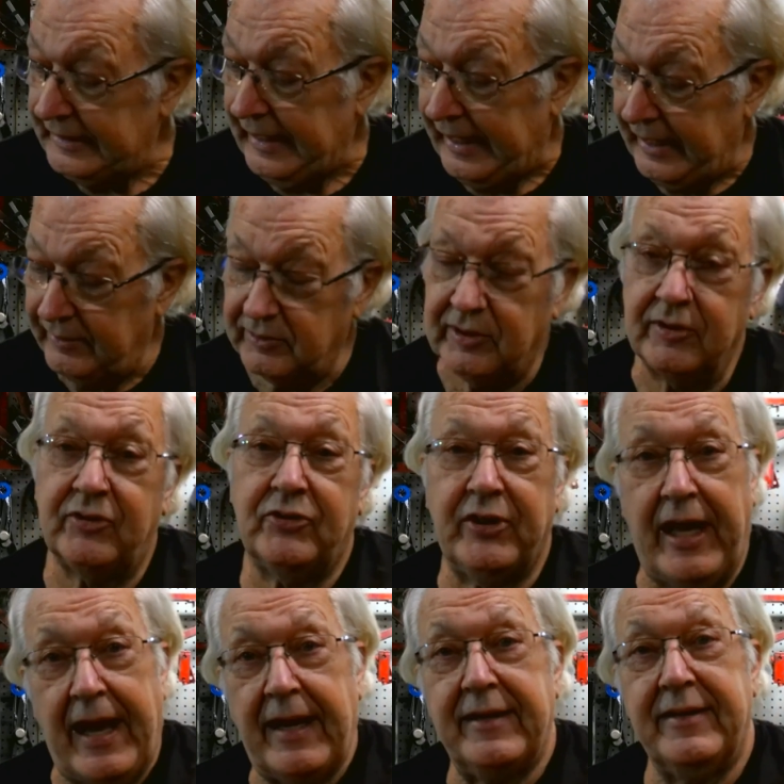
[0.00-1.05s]
yeah, it was a
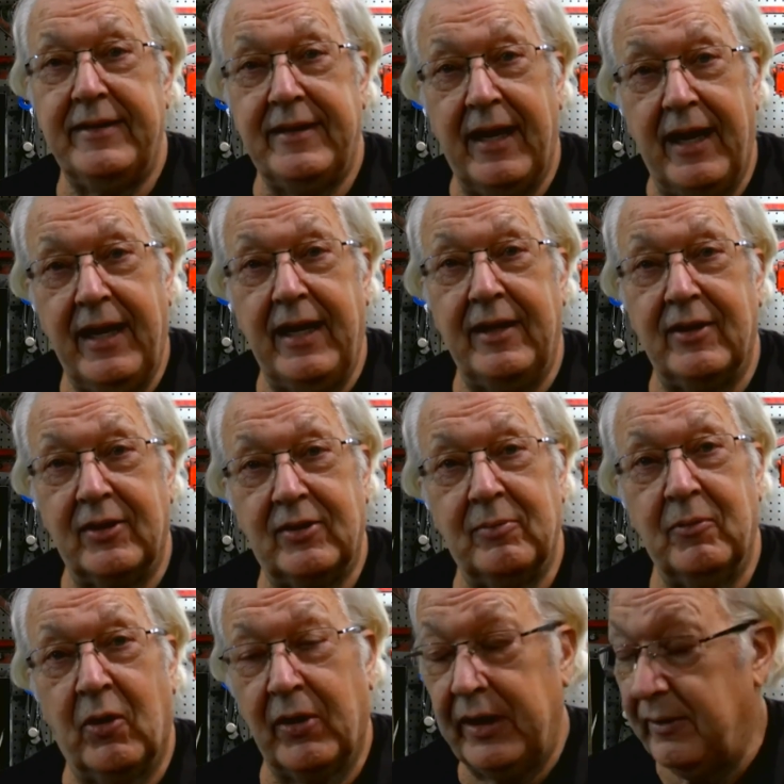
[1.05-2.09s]
sad day this
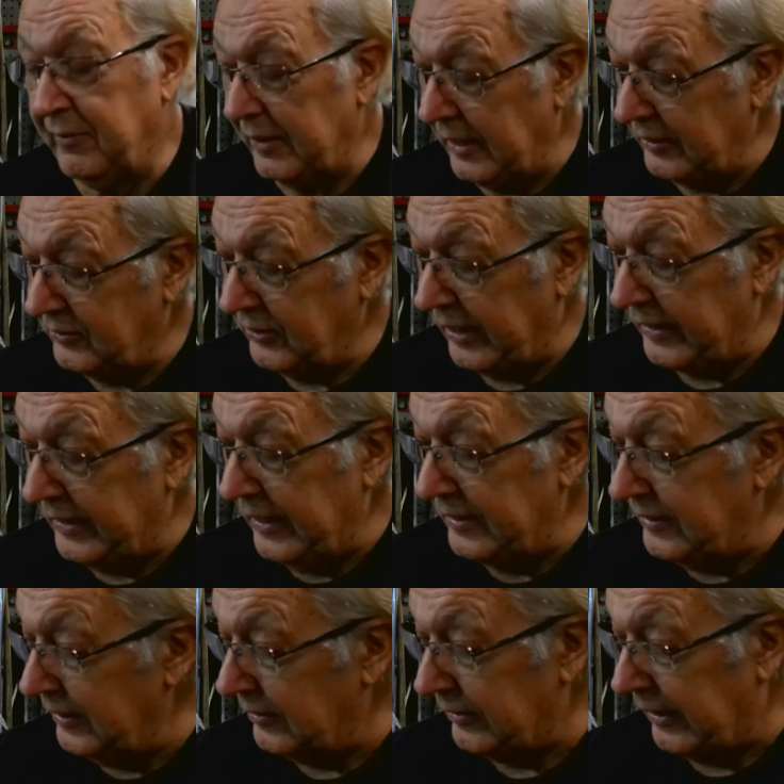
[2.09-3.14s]
morning when I saw
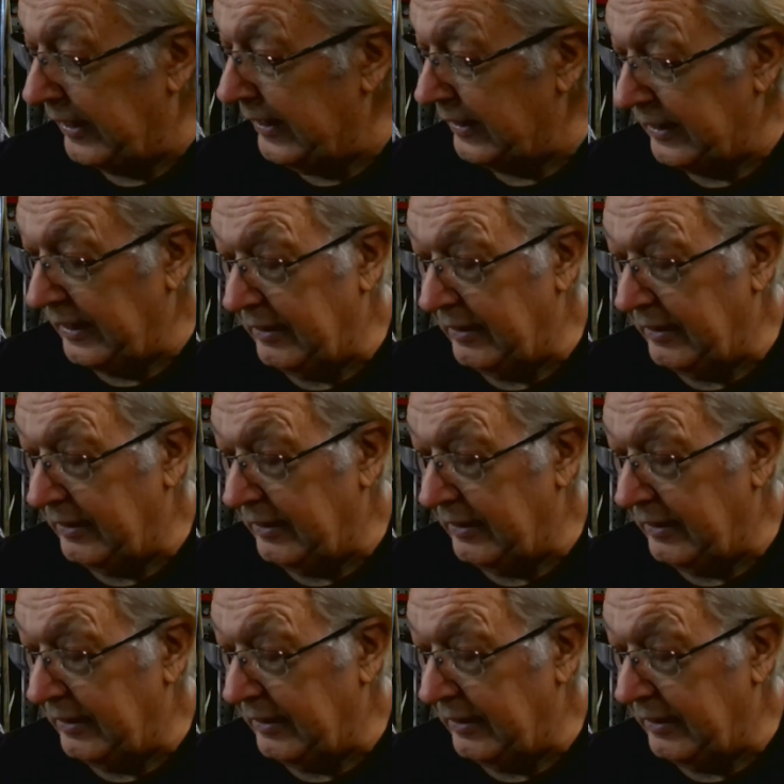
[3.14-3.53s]
that dislike.